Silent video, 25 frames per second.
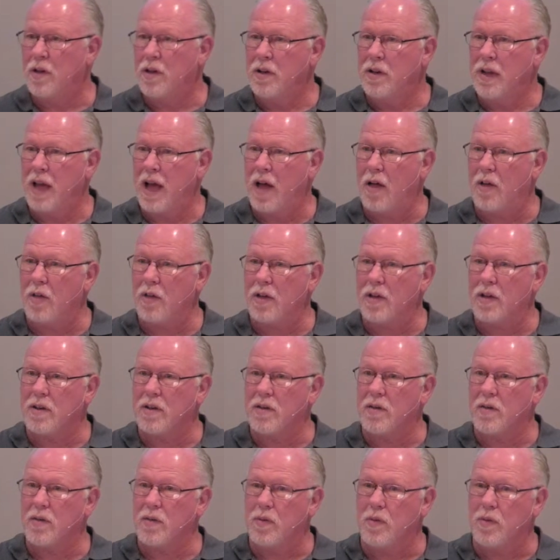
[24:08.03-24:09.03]
Now that
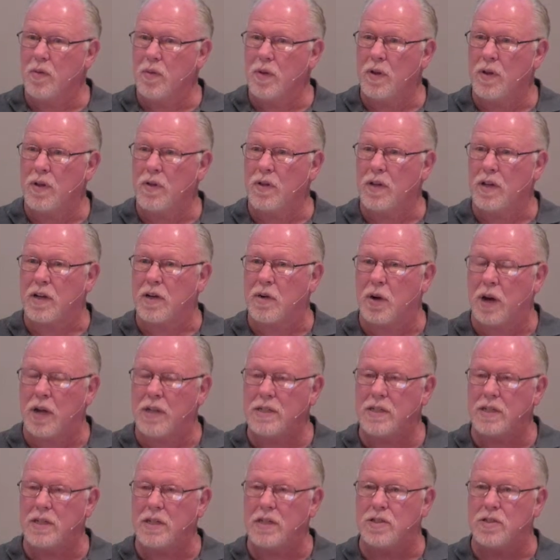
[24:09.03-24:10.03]
that
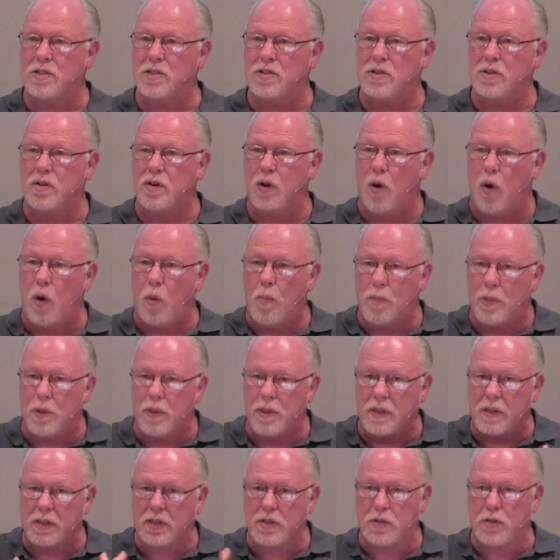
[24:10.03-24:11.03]
Christ has
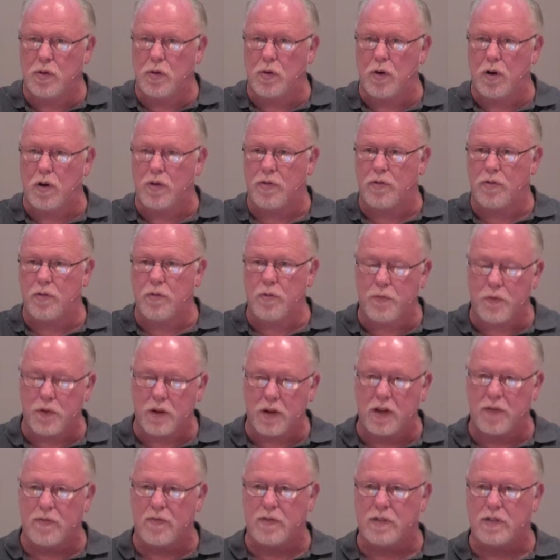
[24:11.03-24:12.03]
opened this door through
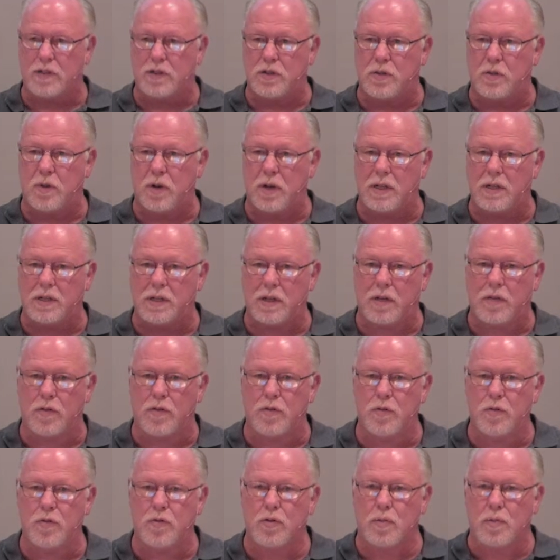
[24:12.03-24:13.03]
forgiveness to us and
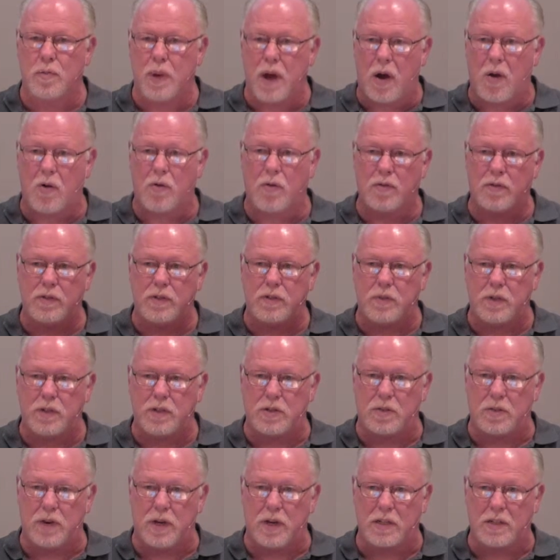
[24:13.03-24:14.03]
through the power of his
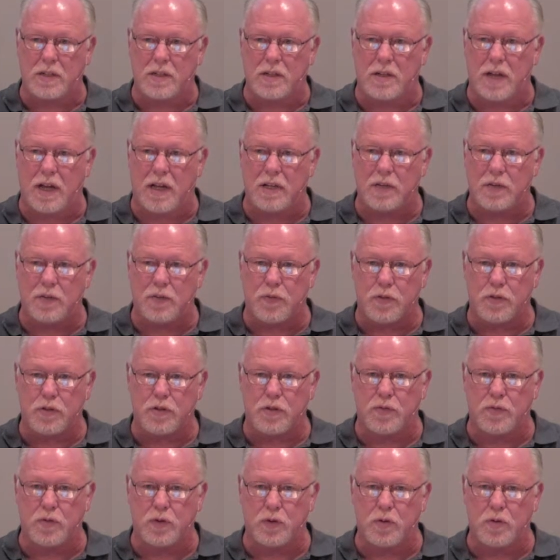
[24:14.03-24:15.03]
resurrection as a
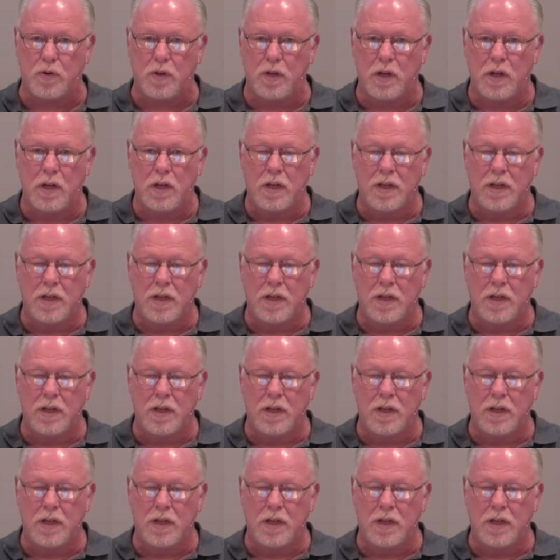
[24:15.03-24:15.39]
first fruit,